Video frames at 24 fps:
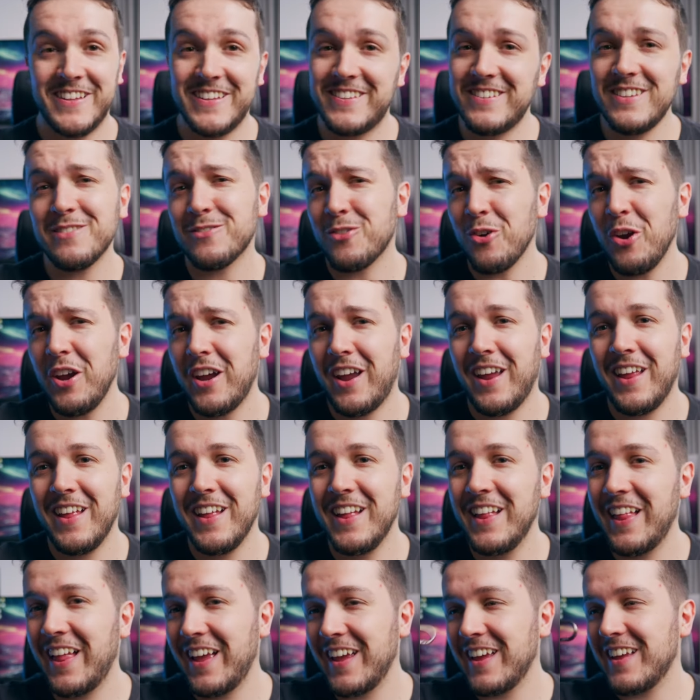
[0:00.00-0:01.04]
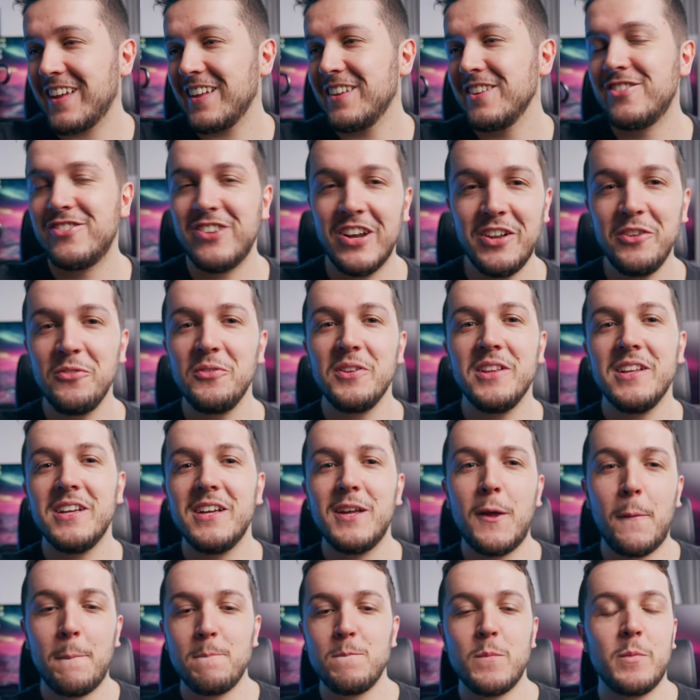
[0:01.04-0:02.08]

this is great. Like, genuinely,